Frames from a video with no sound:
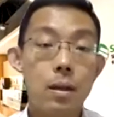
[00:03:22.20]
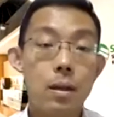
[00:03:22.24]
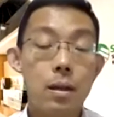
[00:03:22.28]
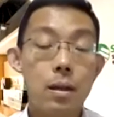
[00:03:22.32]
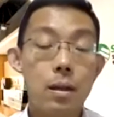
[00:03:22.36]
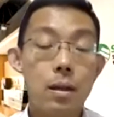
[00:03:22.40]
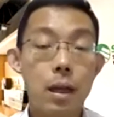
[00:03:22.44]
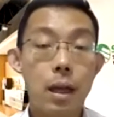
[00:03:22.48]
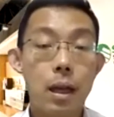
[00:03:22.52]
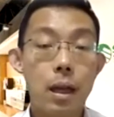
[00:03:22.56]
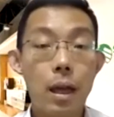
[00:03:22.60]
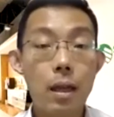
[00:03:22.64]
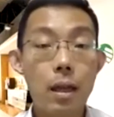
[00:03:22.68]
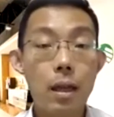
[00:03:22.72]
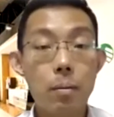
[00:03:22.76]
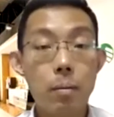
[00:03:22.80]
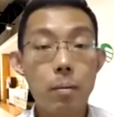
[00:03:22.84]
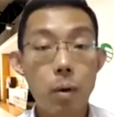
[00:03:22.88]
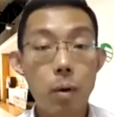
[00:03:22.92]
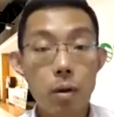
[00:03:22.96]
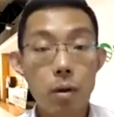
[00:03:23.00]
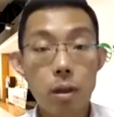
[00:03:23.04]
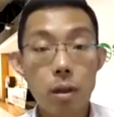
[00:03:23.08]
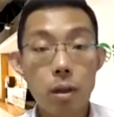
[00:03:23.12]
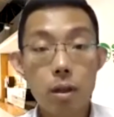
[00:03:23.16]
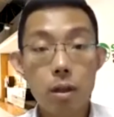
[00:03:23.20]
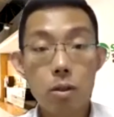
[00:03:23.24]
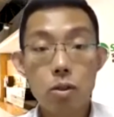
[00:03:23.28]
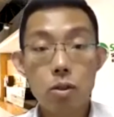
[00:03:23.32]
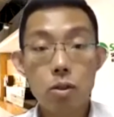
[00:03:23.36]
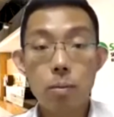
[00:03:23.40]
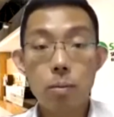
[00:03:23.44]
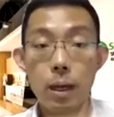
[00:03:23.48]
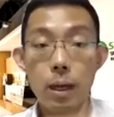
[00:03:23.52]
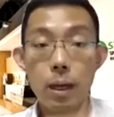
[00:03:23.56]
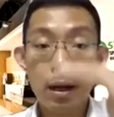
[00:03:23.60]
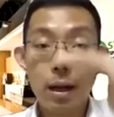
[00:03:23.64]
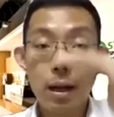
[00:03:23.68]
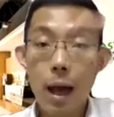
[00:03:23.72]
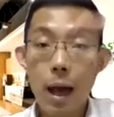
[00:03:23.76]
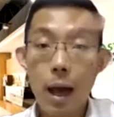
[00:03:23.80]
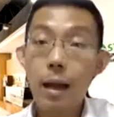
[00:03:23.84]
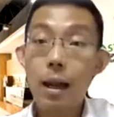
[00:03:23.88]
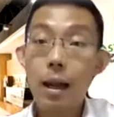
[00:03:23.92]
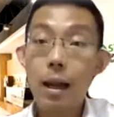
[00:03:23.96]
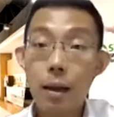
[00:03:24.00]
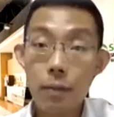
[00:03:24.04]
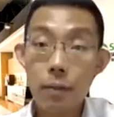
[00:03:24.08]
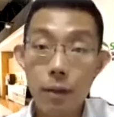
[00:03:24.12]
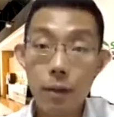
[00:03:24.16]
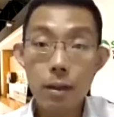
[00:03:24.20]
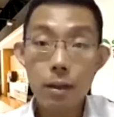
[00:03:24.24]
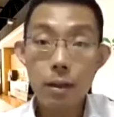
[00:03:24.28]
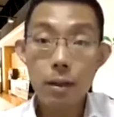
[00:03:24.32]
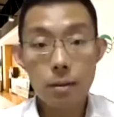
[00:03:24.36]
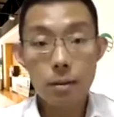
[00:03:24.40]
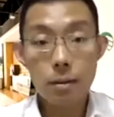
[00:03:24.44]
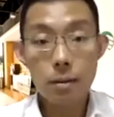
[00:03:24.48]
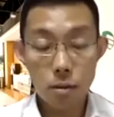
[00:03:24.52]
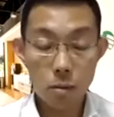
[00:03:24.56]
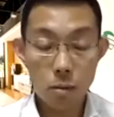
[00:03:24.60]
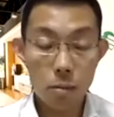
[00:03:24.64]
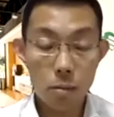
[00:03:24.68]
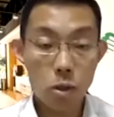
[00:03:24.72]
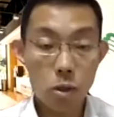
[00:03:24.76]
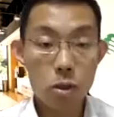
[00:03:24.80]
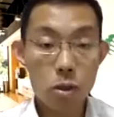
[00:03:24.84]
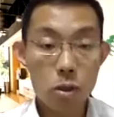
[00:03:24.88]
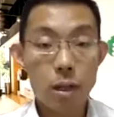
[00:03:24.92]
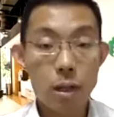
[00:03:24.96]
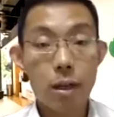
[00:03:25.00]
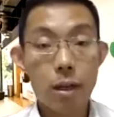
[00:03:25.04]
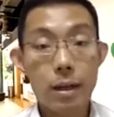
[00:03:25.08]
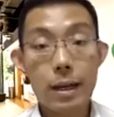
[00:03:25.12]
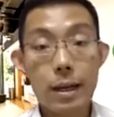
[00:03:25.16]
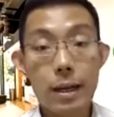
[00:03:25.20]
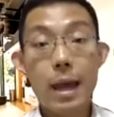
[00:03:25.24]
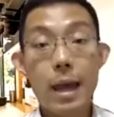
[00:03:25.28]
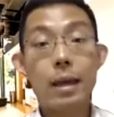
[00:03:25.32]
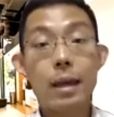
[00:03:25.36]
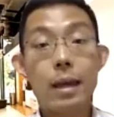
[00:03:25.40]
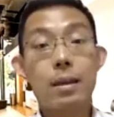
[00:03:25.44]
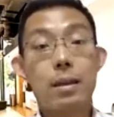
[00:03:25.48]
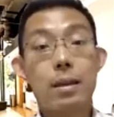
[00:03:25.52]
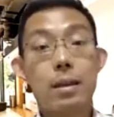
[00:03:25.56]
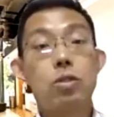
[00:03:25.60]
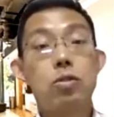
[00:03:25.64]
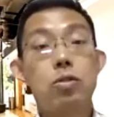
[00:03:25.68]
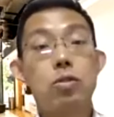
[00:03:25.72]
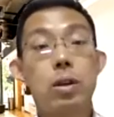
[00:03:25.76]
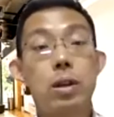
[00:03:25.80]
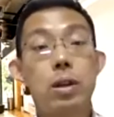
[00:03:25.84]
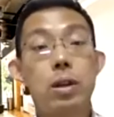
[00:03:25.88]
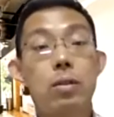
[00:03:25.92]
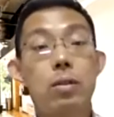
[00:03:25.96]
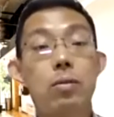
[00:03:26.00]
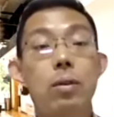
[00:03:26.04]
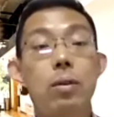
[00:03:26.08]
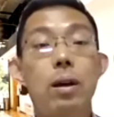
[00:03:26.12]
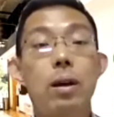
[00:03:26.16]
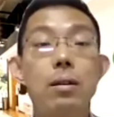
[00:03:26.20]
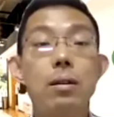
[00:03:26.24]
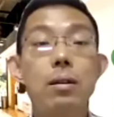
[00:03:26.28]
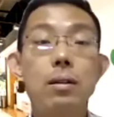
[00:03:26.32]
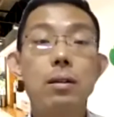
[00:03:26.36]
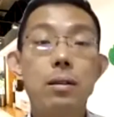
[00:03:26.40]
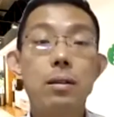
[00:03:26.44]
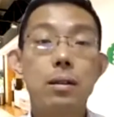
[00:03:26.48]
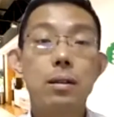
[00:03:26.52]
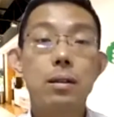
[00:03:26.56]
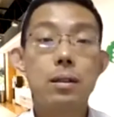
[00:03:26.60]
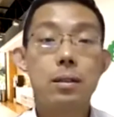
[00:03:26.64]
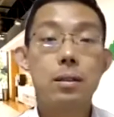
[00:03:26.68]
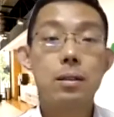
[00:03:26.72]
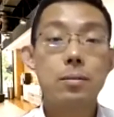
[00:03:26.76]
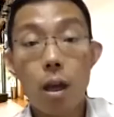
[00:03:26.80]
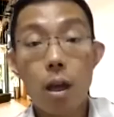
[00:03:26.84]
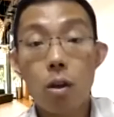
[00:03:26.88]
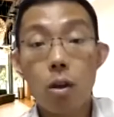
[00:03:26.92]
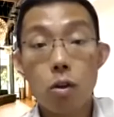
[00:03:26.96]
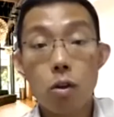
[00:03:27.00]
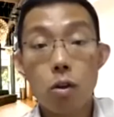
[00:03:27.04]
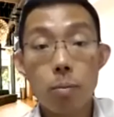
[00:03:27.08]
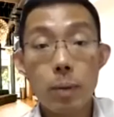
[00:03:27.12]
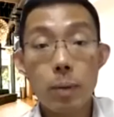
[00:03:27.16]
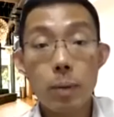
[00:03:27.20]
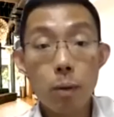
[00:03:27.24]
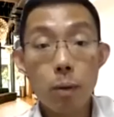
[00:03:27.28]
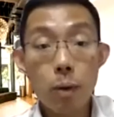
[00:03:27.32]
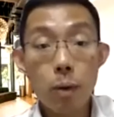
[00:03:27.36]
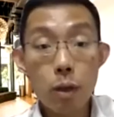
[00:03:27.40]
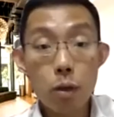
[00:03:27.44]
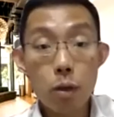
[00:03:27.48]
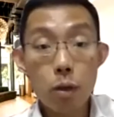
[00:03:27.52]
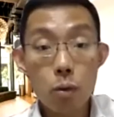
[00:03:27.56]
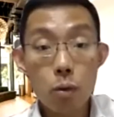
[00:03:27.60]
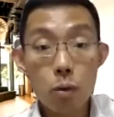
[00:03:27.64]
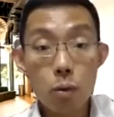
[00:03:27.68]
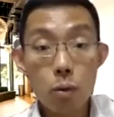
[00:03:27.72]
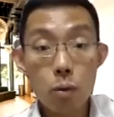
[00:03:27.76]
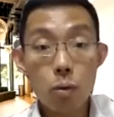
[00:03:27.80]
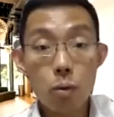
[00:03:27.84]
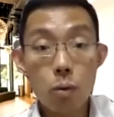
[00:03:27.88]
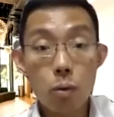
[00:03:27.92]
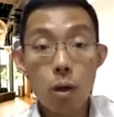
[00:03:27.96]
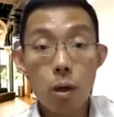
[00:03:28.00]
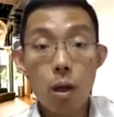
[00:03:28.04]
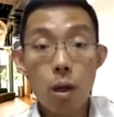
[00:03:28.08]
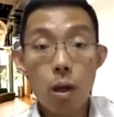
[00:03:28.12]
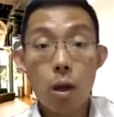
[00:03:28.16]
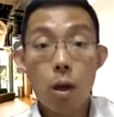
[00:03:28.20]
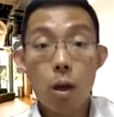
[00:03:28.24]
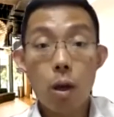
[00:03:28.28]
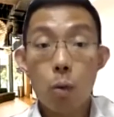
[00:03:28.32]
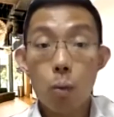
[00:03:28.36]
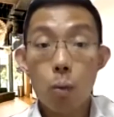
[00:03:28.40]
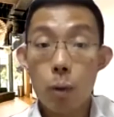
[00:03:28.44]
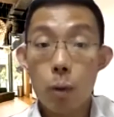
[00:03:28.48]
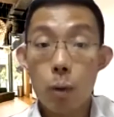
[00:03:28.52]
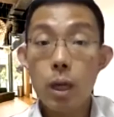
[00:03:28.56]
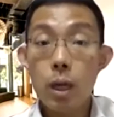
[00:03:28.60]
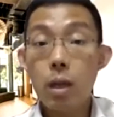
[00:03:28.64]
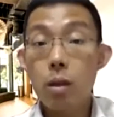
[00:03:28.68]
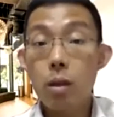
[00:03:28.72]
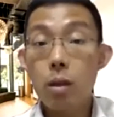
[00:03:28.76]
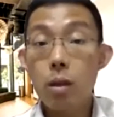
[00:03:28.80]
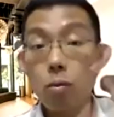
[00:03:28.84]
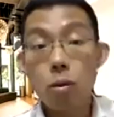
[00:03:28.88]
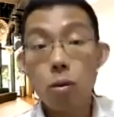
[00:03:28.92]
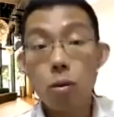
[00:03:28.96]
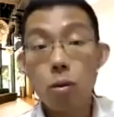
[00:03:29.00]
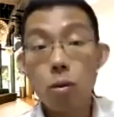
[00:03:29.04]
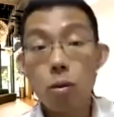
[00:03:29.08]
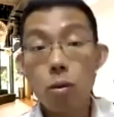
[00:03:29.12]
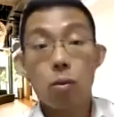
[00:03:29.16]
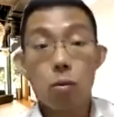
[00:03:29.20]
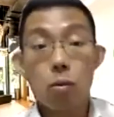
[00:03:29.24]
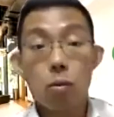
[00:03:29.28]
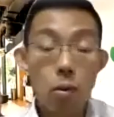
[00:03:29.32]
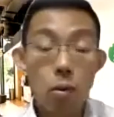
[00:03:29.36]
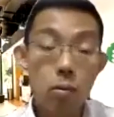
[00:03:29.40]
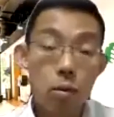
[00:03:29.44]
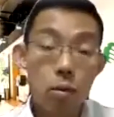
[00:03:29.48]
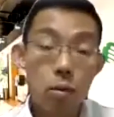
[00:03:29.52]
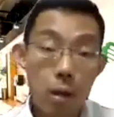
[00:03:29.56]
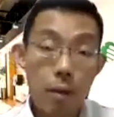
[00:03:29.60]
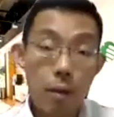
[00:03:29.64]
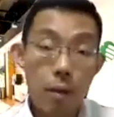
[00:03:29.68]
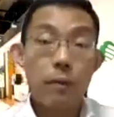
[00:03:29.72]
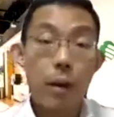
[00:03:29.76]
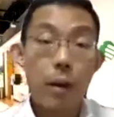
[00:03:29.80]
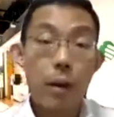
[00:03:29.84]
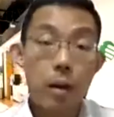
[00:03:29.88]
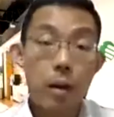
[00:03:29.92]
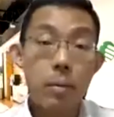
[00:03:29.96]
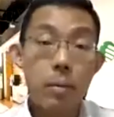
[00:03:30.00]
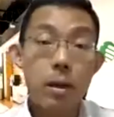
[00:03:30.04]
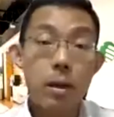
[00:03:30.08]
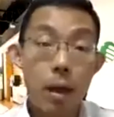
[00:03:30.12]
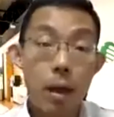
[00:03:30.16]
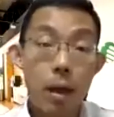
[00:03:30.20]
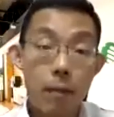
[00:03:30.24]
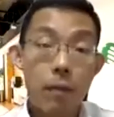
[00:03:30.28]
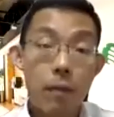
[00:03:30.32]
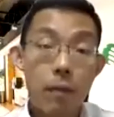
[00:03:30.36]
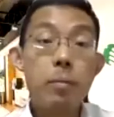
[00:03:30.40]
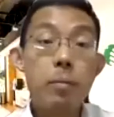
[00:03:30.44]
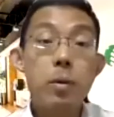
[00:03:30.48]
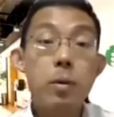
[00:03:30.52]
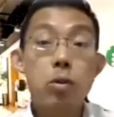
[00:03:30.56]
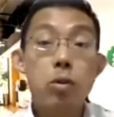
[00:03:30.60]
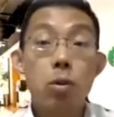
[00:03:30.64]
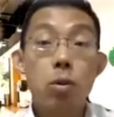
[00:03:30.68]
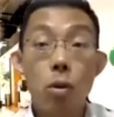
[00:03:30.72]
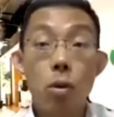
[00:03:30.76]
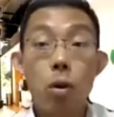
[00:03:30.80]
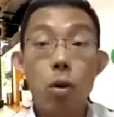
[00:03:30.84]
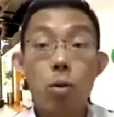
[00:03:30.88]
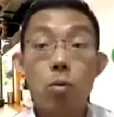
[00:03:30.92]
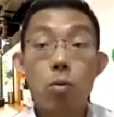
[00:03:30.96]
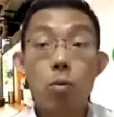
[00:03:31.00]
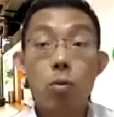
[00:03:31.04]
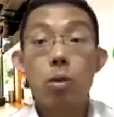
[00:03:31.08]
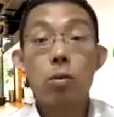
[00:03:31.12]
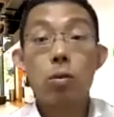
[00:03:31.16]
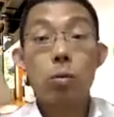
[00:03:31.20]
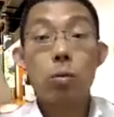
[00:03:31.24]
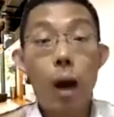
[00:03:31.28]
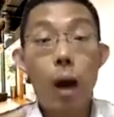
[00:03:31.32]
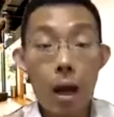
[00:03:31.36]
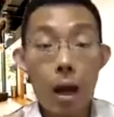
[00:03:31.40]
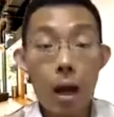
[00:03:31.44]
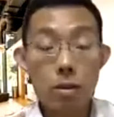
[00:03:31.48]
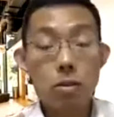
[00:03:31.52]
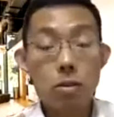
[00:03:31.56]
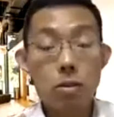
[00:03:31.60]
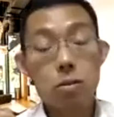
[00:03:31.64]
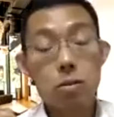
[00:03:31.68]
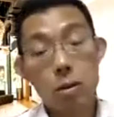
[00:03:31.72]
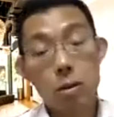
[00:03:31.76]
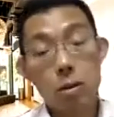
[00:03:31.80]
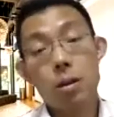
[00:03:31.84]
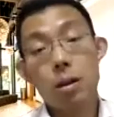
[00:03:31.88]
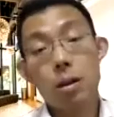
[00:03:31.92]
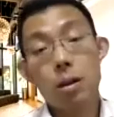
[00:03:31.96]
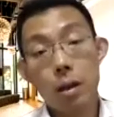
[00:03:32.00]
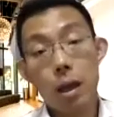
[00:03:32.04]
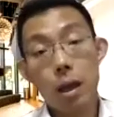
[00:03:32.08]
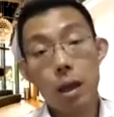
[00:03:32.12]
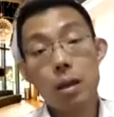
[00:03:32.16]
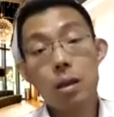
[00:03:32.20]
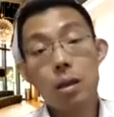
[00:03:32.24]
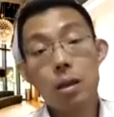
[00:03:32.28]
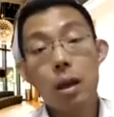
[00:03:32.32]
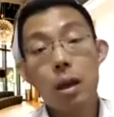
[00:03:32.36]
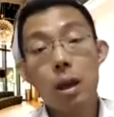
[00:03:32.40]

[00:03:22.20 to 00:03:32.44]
Again, the monitor should be at the eye level. Make sure that your neck is straight as well, okay? No matter what you do, we do not contour to the environment should contour to us, okay?